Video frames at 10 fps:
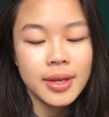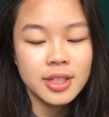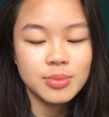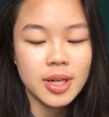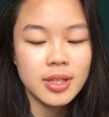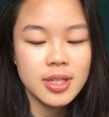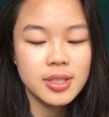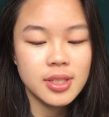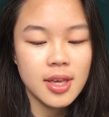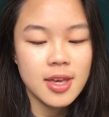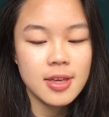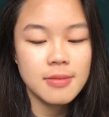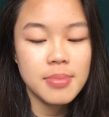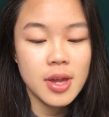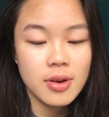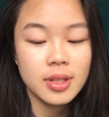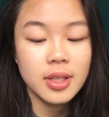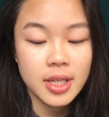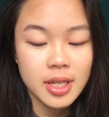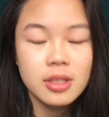as well as a parent
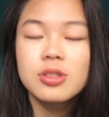letter.